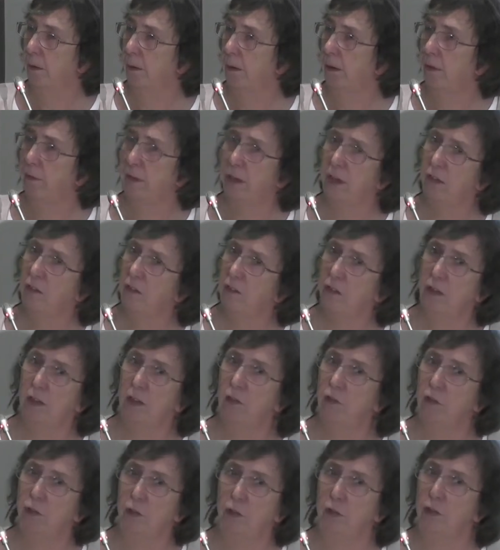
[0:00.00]
Now, these
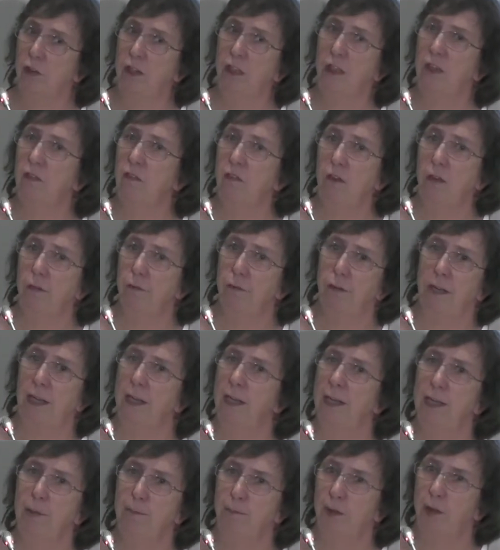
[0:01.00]
things are not easy for
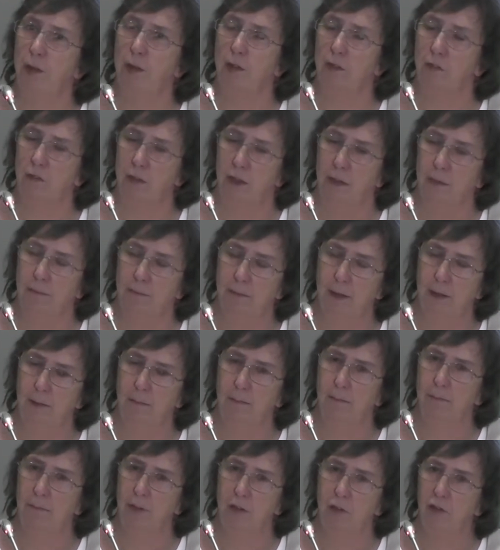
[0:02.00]
any party,
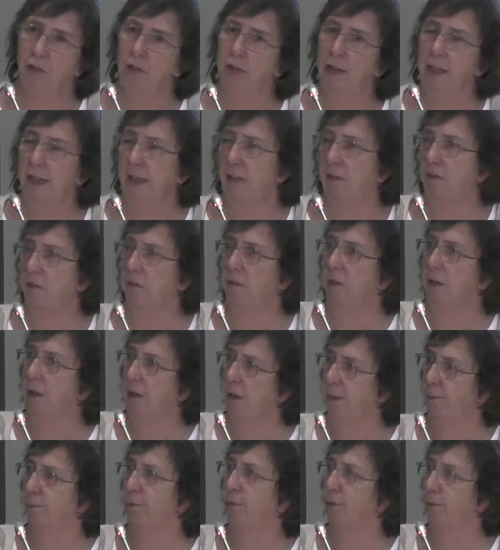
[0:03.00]
much less a
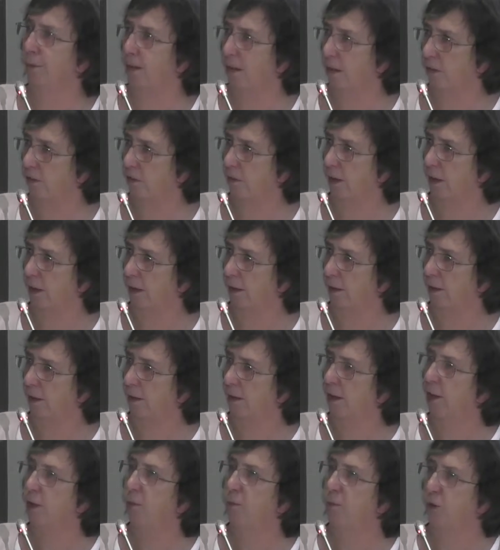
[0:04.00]
Liberal Party,
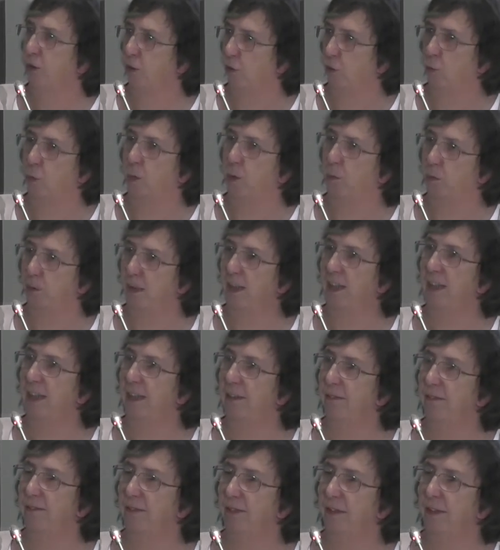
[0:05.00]
because we
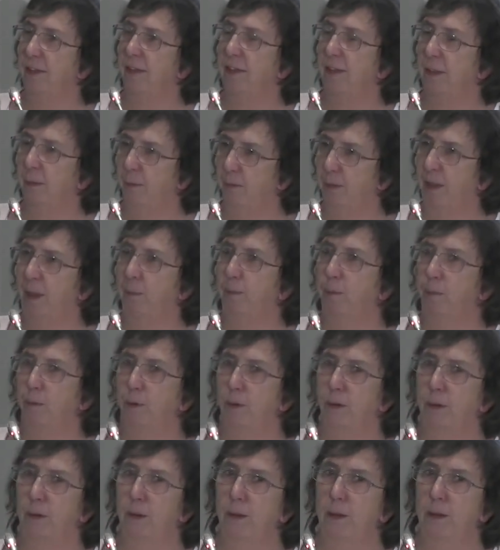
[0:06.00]
believe that
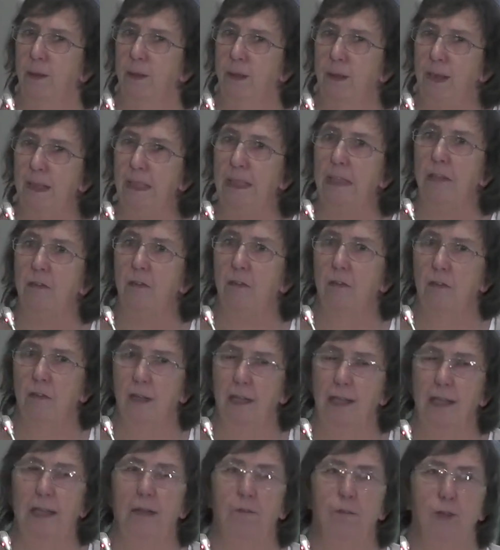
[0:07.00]
people need to
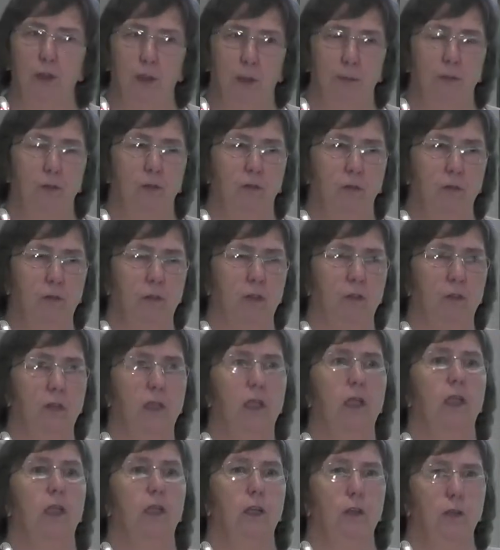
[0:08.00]
have the
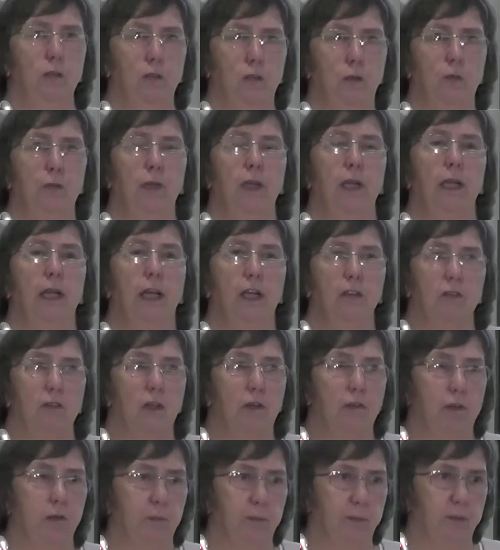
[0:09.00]
opportunity to realise
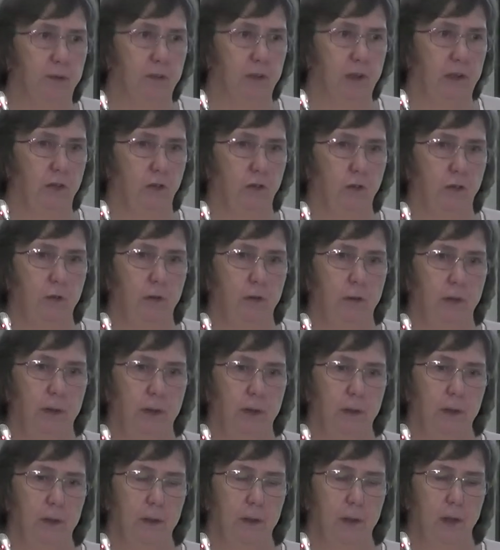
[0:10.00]
their own potential.
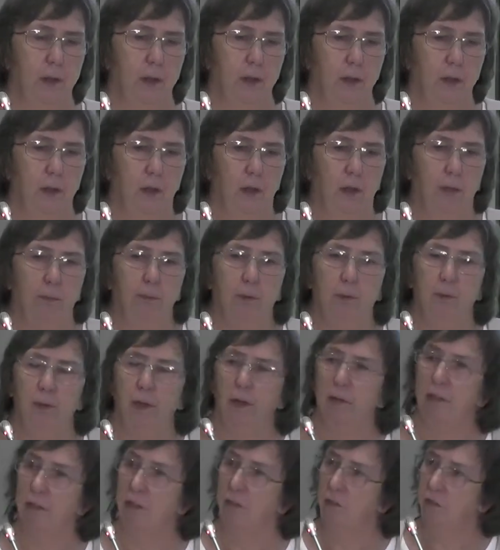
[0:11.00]
But we
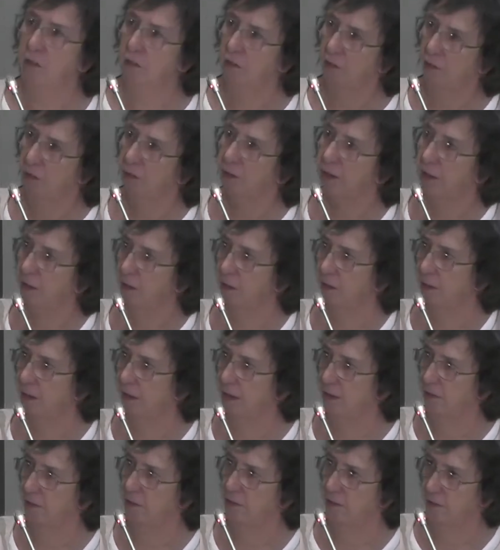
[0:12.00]
are in a situation,
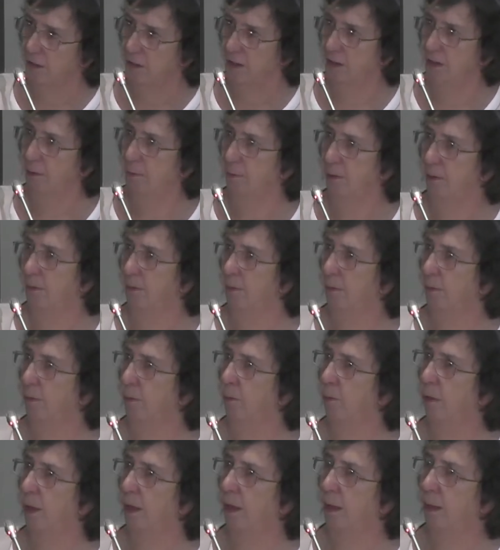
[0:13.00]
ladies and gentlemen,
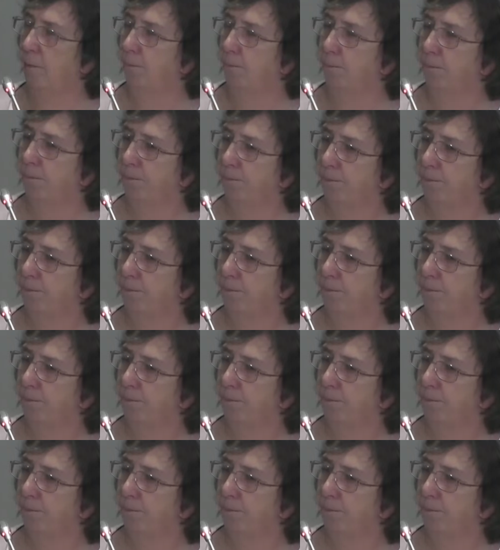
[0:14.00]
where